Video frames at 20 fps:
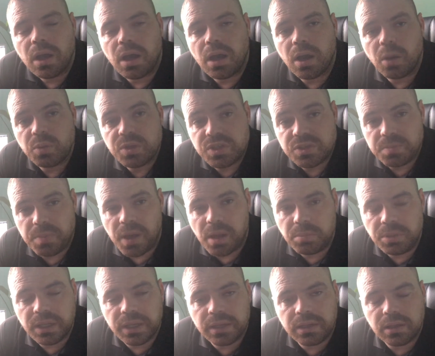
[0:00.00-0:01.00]
which is
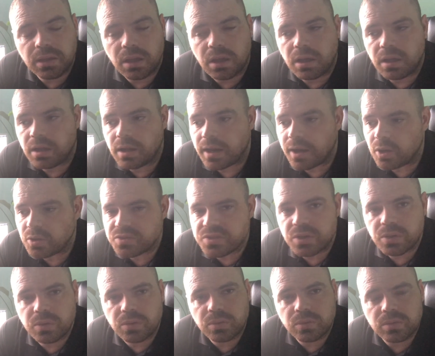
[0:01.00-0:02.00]
public. I
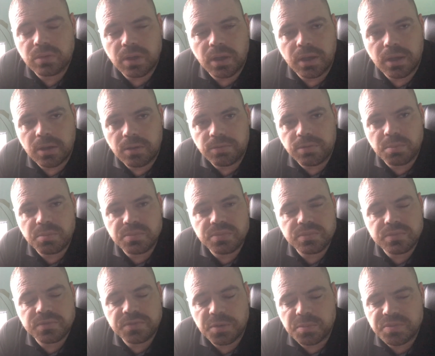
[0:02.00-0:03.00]
also
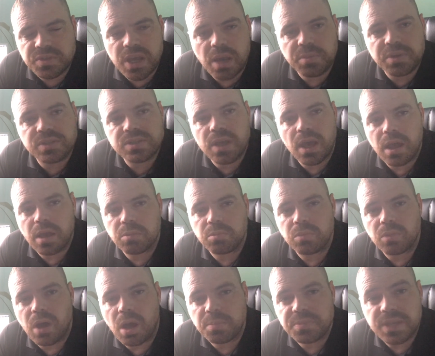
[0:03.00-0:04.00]
from time to
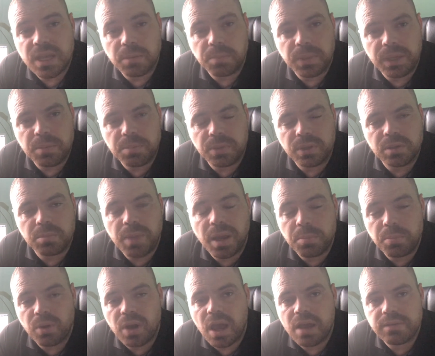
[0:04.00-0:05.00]
time update people in my
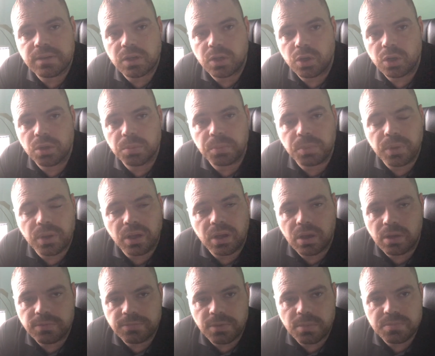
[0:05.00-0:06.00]
private group
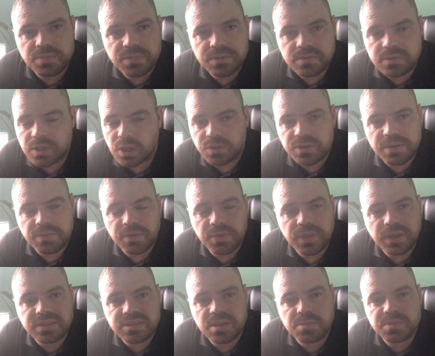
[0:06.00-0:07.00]
from different
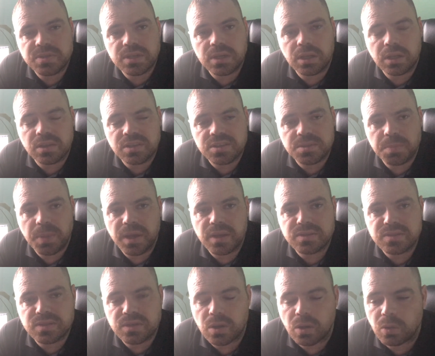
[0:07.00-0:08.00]
things I'm seeing in the space.
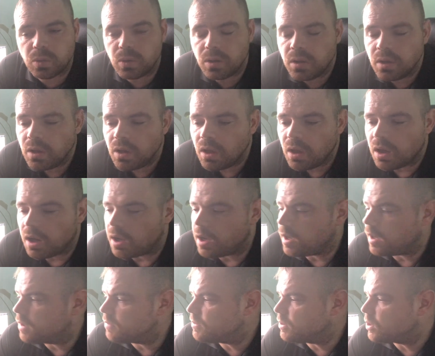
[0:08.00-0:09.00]
So
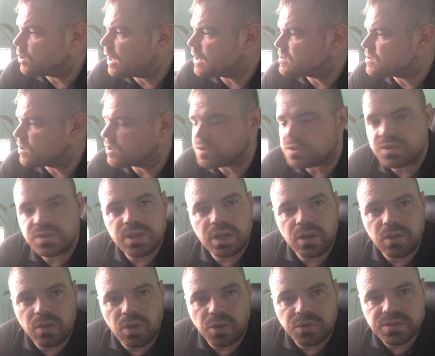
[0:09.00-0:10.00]
if you guys are interested
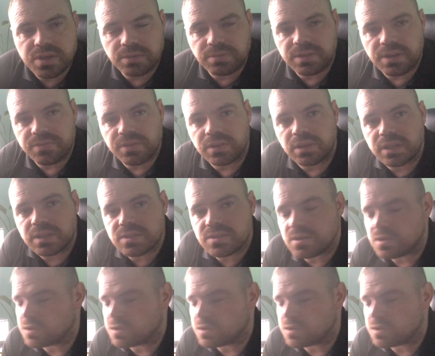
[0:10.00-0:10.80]
in those, I've left the links in the